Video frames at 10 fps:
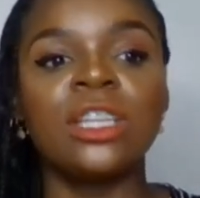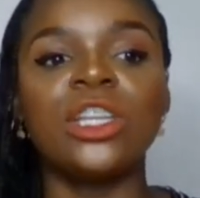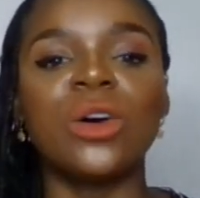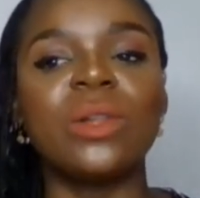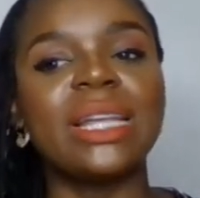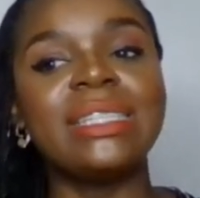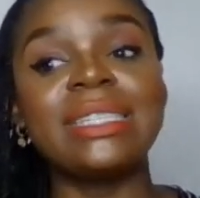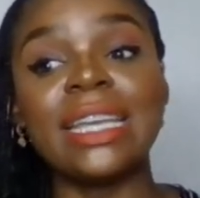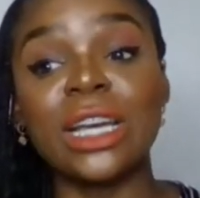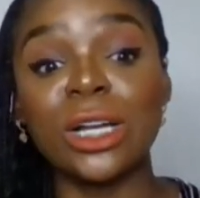Now, let's
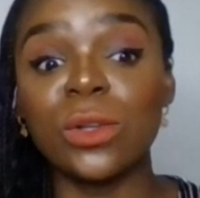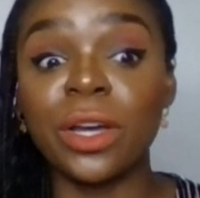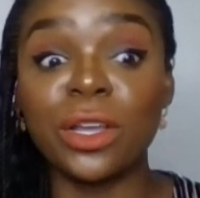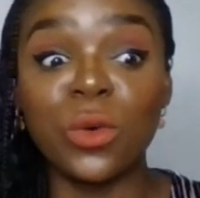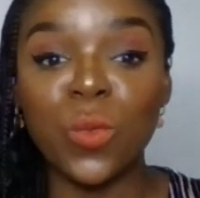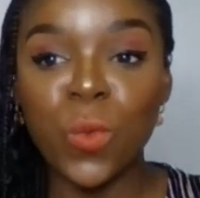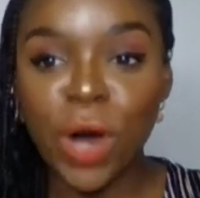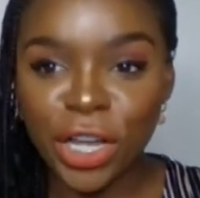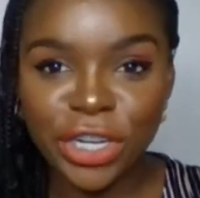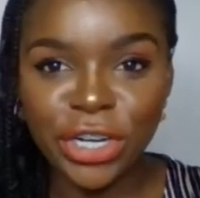take a look at the
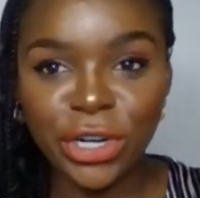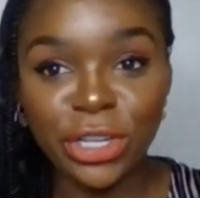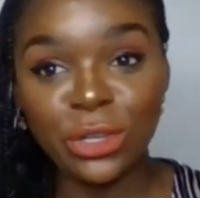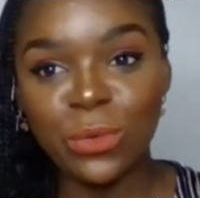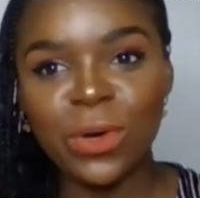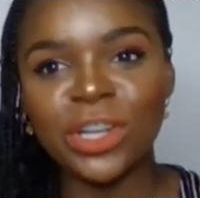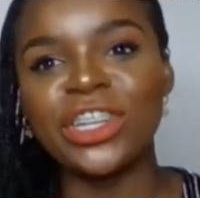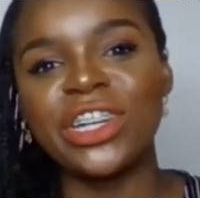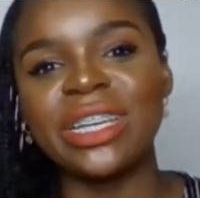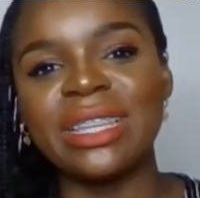
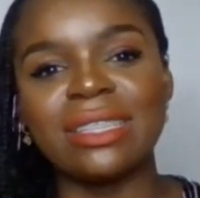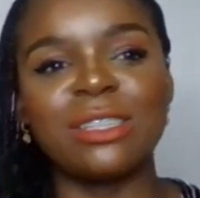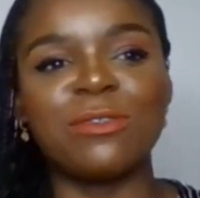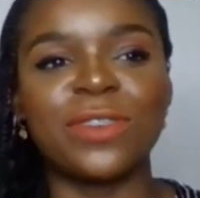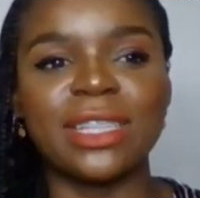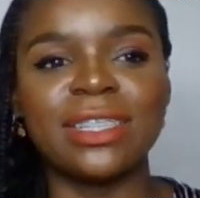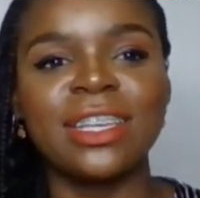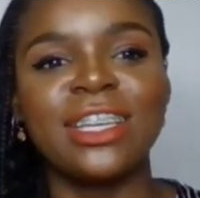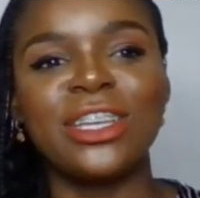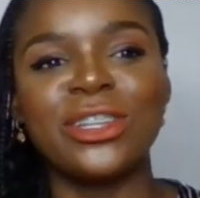wonder in this event,